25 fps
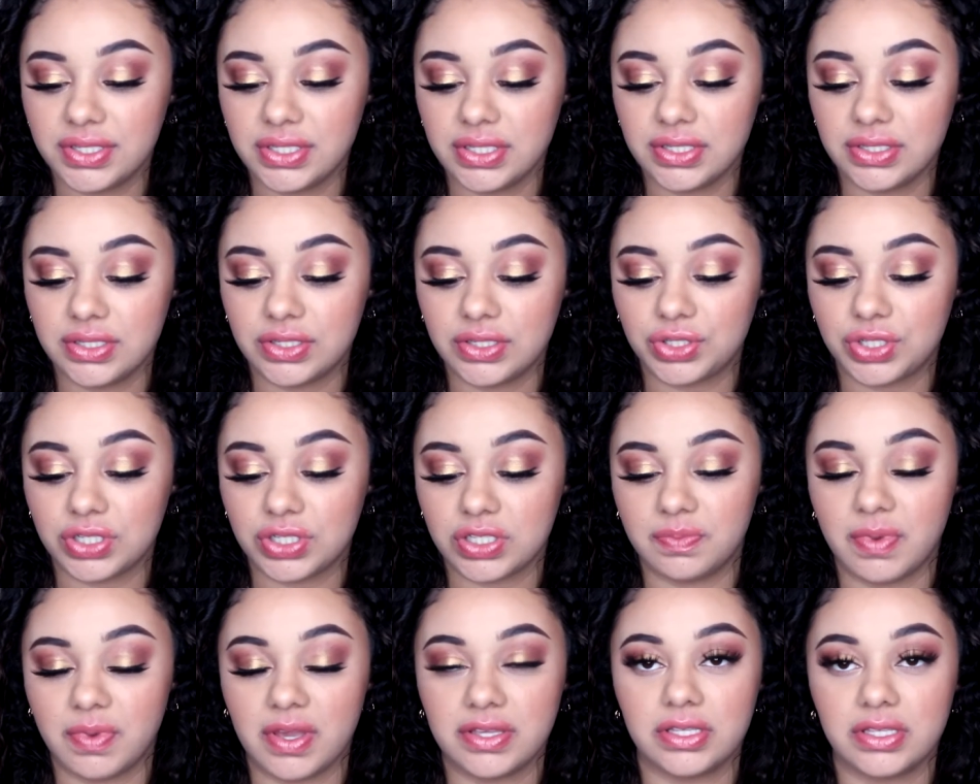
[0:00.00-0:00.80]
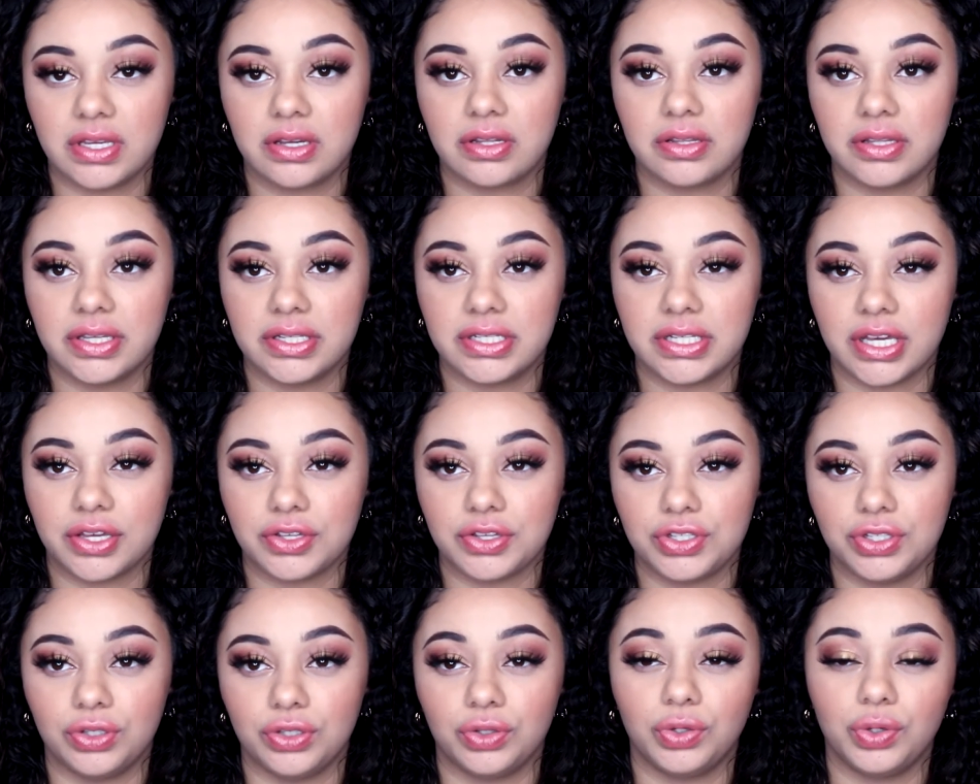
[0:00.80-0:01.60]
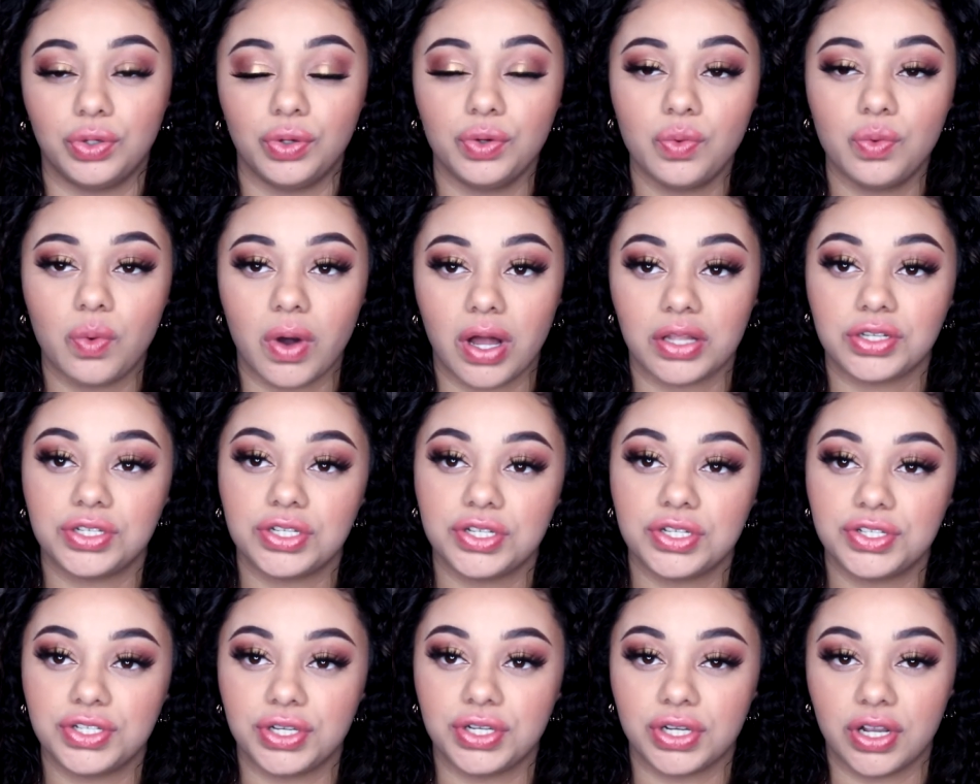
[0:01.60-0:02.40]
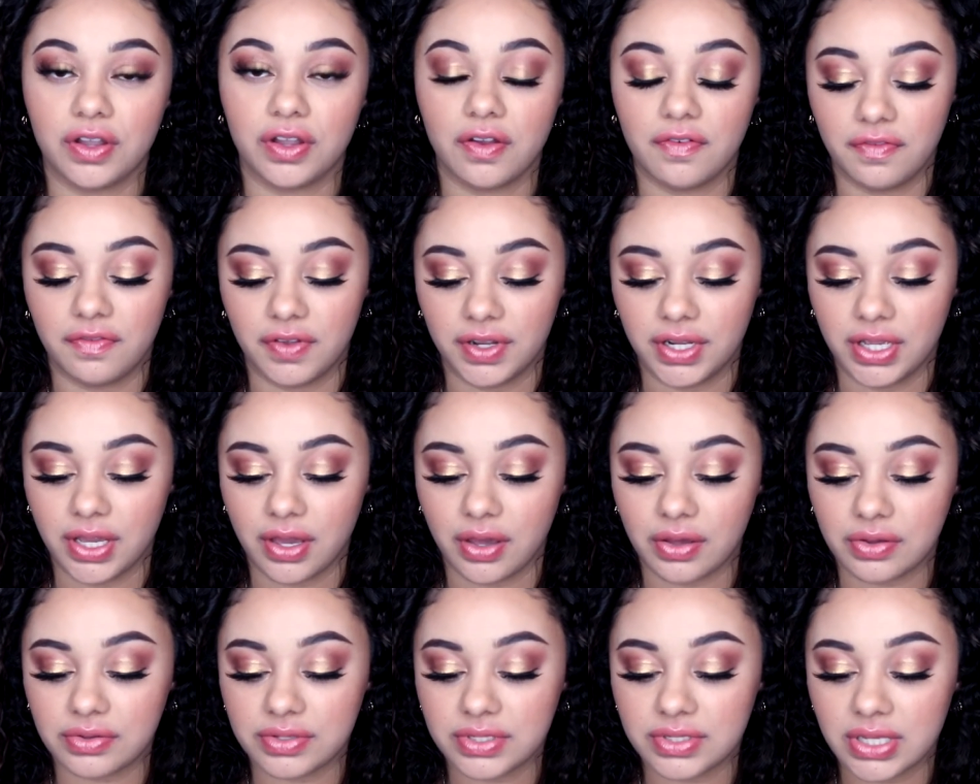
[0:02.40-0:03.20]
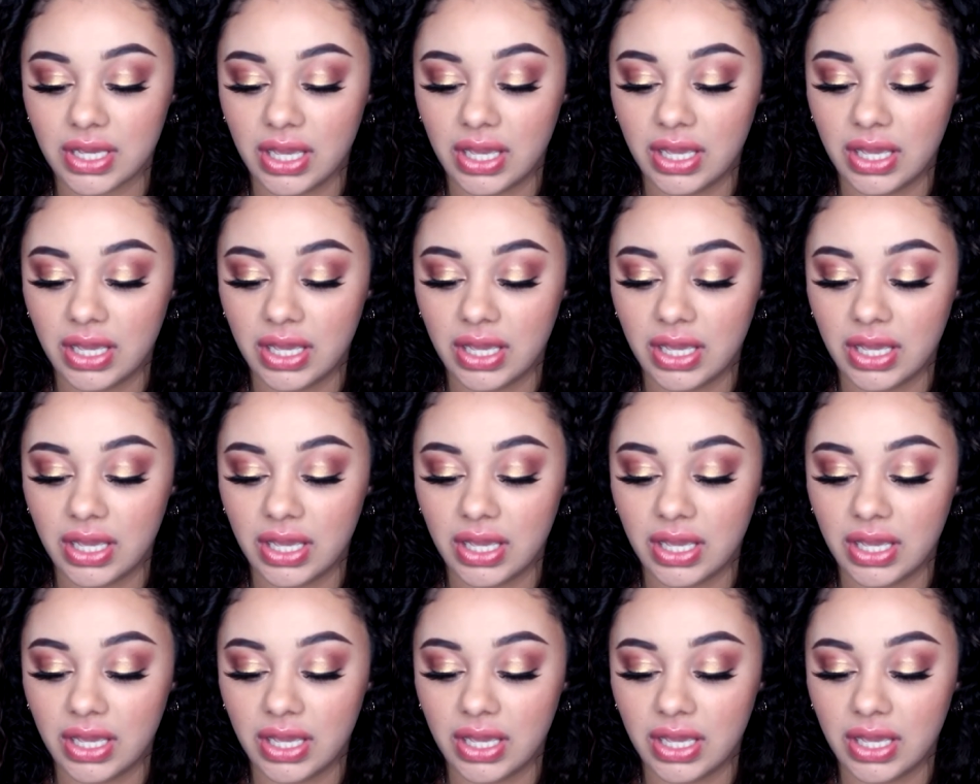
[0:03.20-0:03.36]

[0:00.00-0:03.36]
is, it just basically tells you who watches your videos